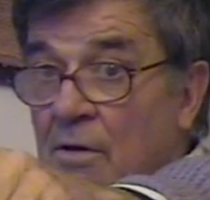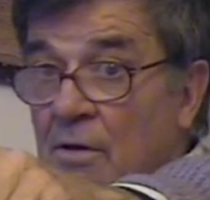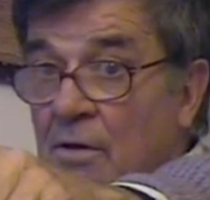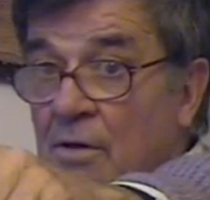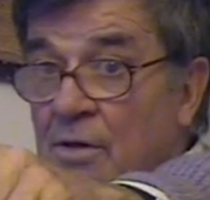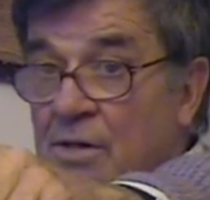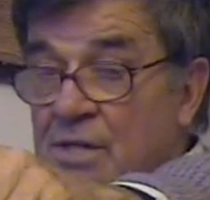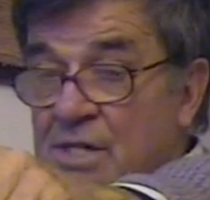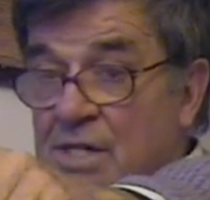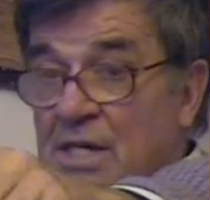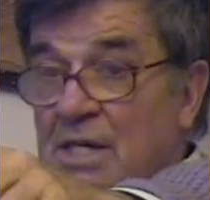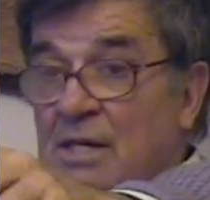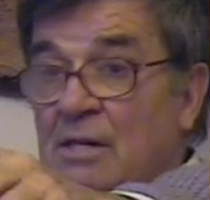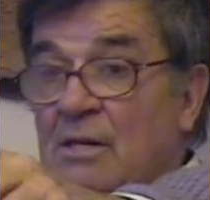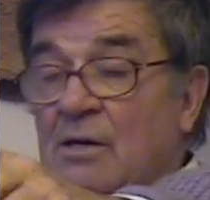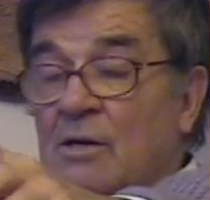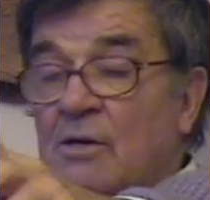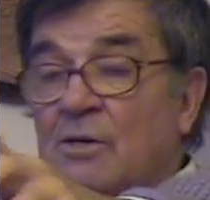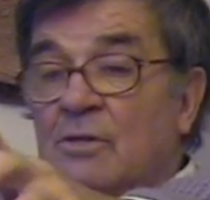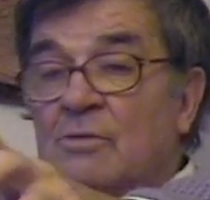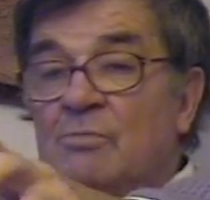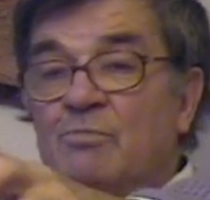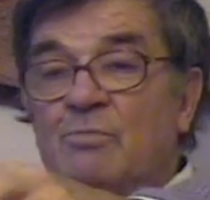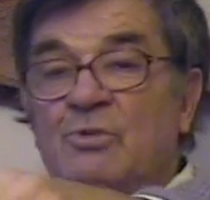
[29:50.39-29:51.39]
You see,
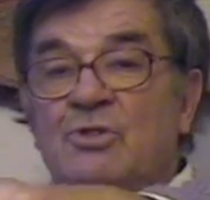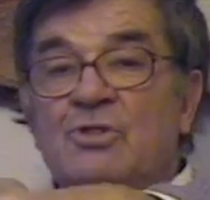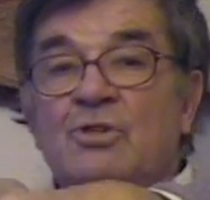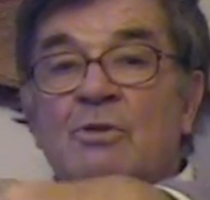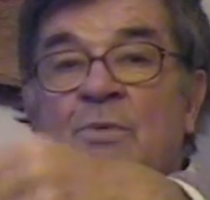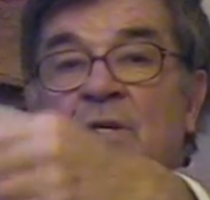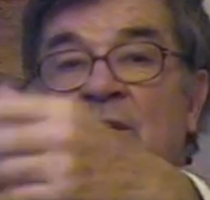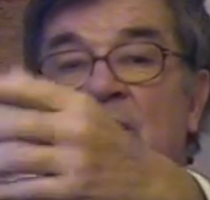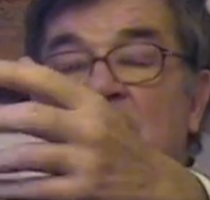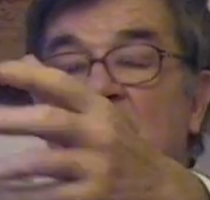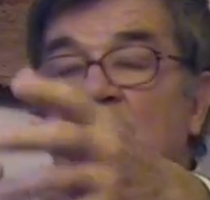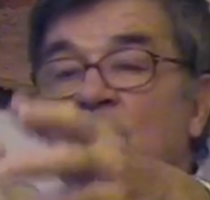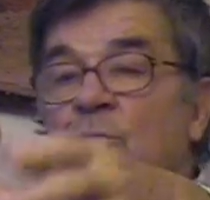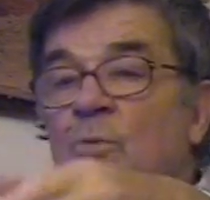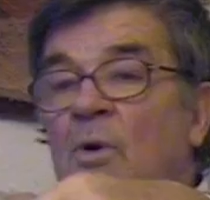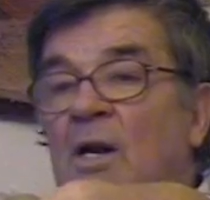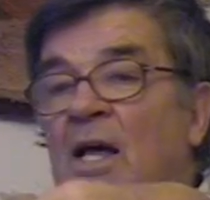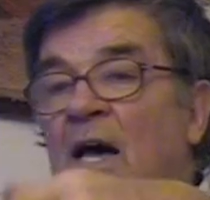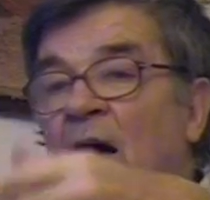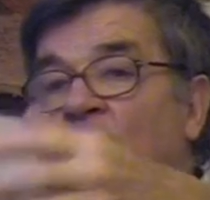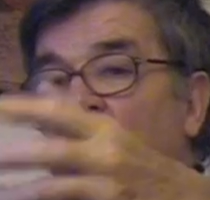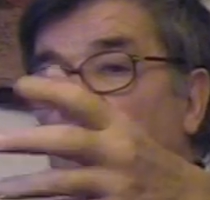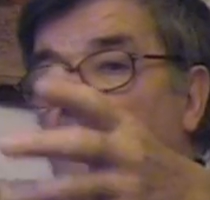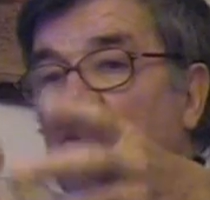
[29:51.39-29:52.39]
presumably thinks, well,
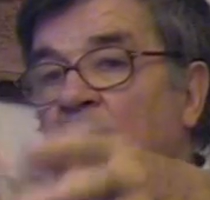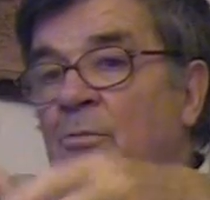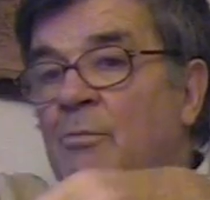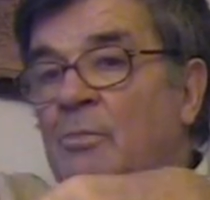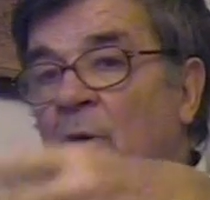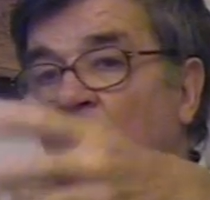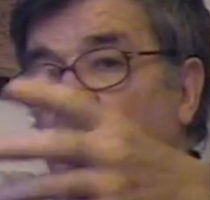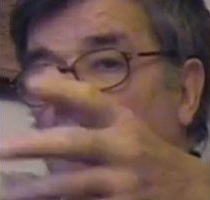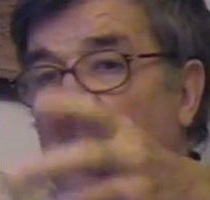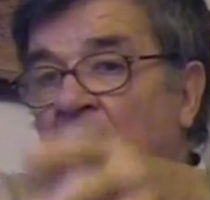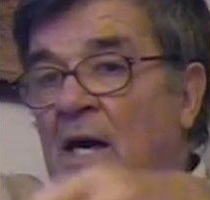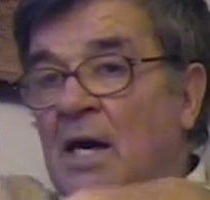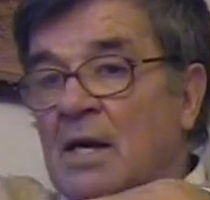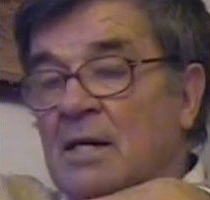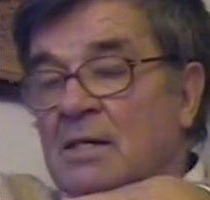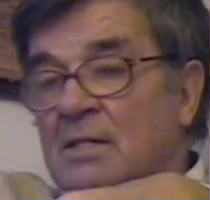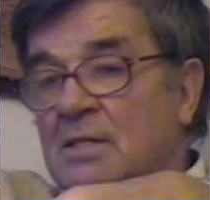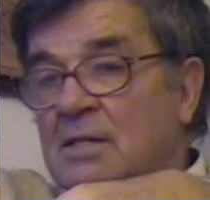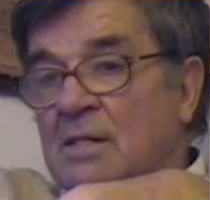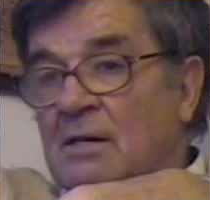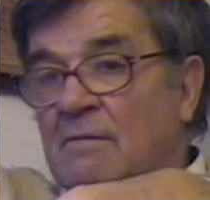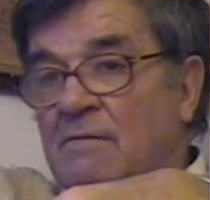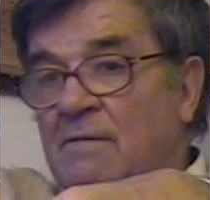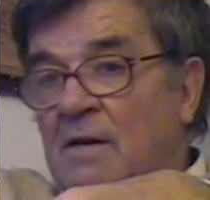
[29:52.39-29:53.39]
how could it propagate and
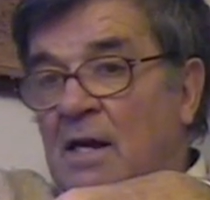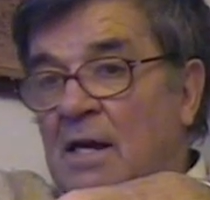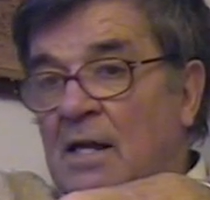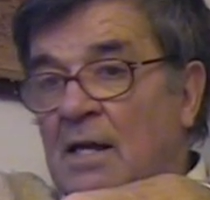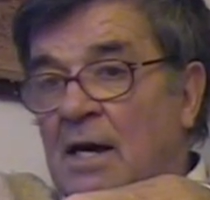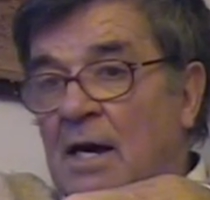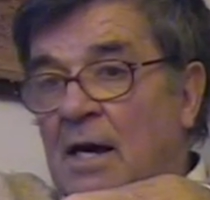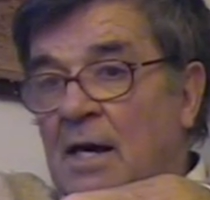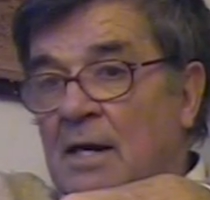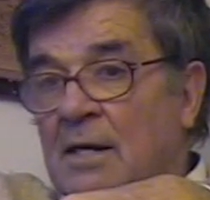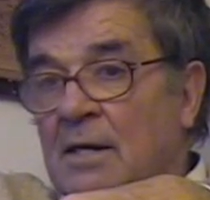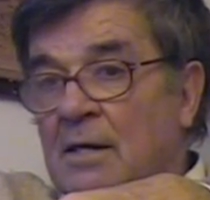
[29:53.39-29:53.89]
stuff like that?